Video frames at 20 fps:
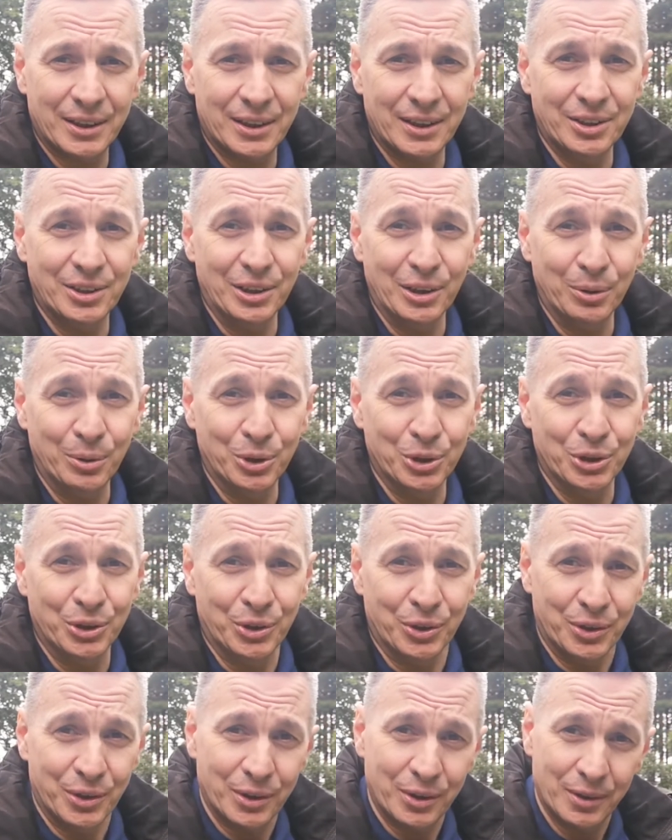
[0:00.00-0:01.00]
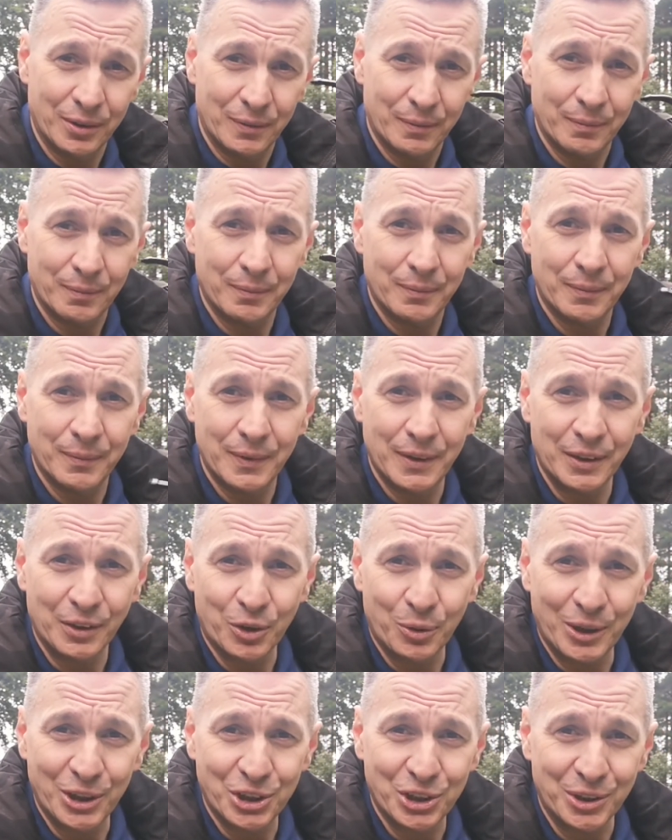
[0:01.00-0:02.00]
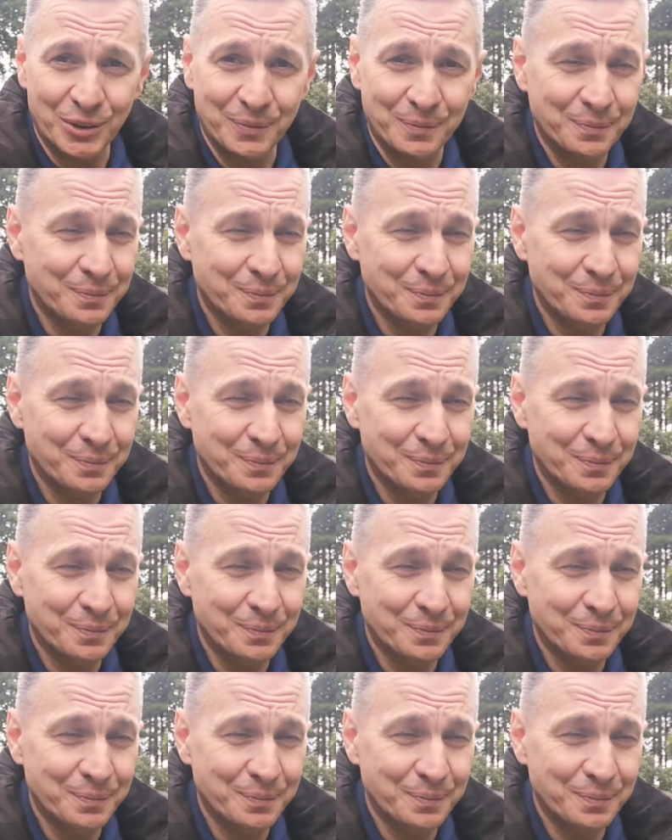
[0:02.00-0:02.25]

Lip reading: is the illusion in question.